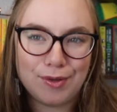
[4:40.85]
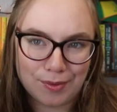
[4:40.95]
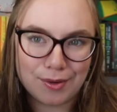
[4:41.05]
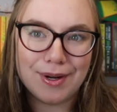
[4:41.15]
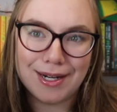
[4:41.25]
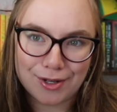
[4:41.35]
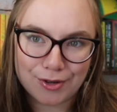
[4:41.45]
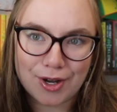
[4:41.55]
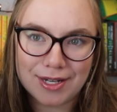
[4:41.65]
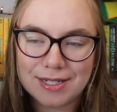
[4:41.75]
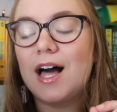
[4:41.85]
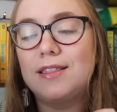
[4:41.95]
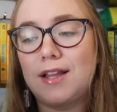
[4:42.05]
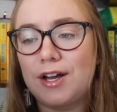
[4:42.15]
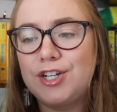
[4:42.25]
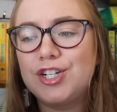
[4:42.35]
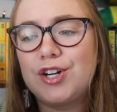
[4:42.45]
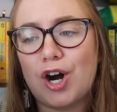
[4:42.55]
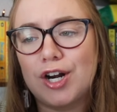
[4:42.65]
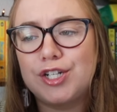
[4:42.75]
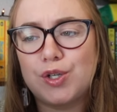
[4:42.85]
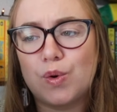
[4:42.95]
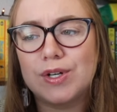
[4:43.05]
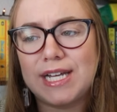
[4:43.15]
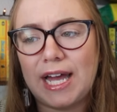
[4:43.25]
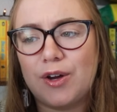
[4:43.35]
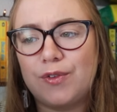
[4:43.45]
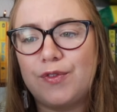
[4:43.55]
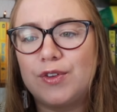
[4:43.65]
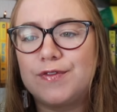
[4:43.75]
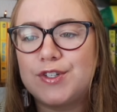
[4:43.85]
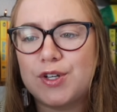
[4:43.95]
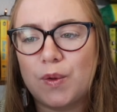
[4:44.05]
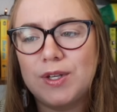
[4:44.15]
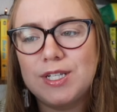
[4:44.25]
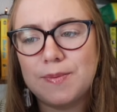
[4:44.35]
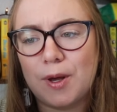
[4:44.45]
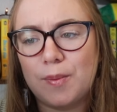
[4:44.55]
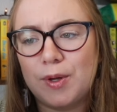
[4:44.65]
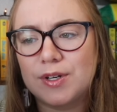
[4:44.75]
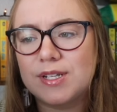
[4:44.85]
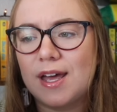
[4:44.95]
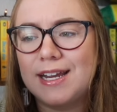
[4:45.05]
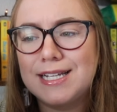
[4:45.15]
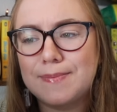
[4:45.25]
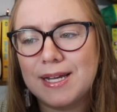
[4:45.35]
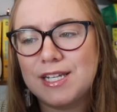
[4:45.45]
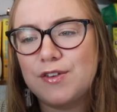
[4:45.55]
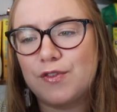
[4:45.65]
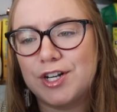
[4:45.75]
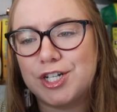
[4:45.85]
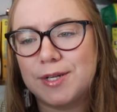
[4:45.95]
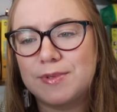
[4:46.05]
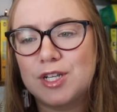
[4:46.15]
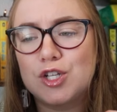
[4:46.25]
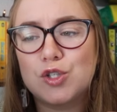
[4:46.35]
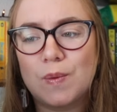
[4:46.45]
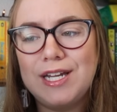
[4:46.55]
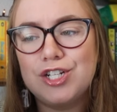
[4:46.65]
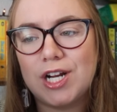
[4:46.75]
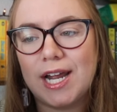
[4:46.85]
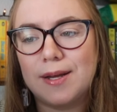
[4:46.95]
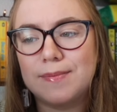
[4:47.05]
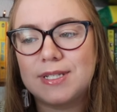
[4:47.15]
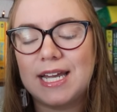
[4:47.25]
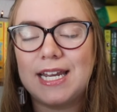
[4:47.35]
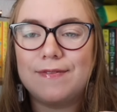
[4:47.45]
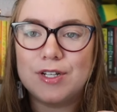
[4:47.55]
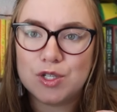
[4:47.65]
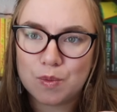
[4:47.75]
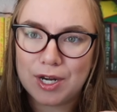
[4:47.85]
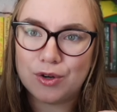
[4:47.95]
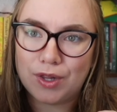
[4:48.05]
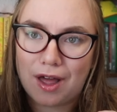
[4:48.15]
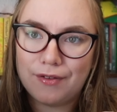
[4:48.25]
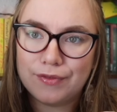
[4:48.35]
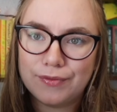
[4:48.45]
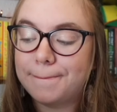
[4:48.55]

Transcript: you want to read it or not. A lush cottagecore tale full of stolen spellbooks, unexpected friendships, sweet jams, and even sweeter love.